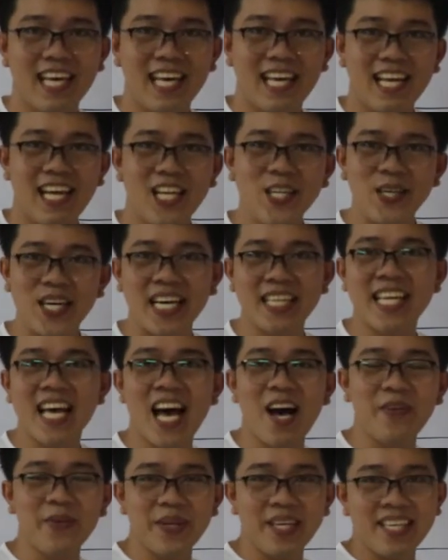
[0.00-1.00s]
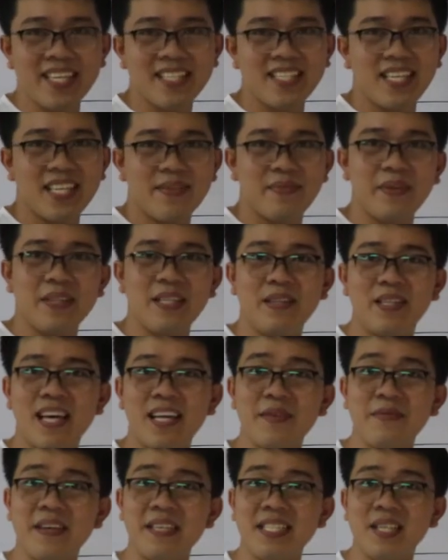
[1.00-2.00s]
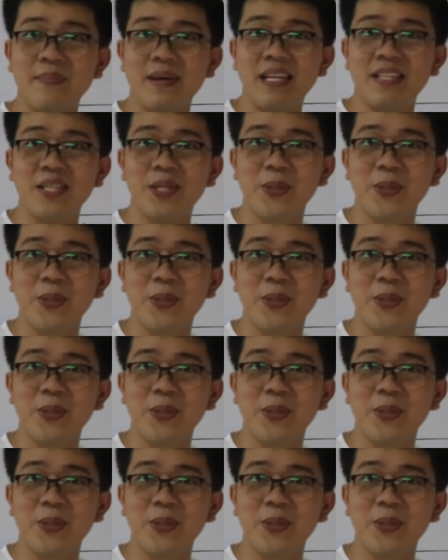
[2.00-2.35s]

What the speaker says: Look at how easy the divisibility